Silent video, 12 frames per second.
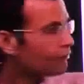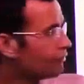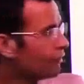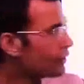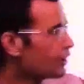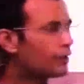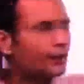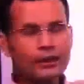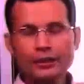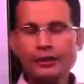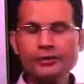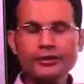
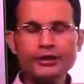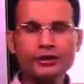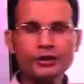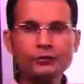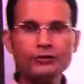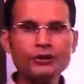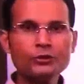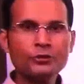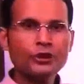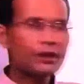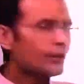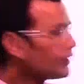further secretion of
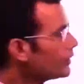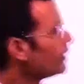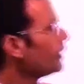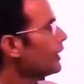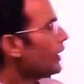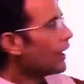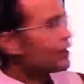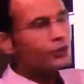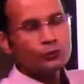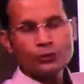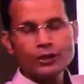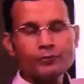estrogen, and
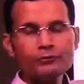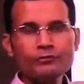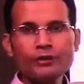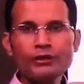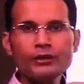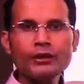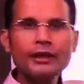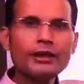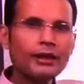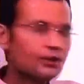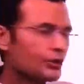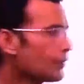estrogen further
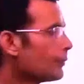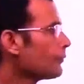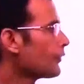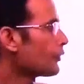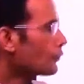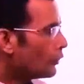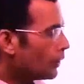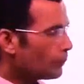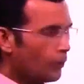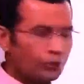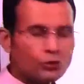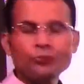LH. So a
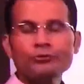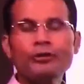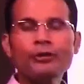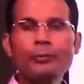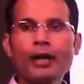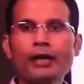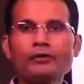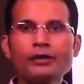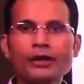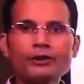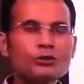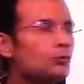positive feedback will
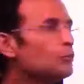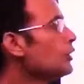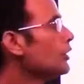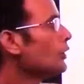ensue.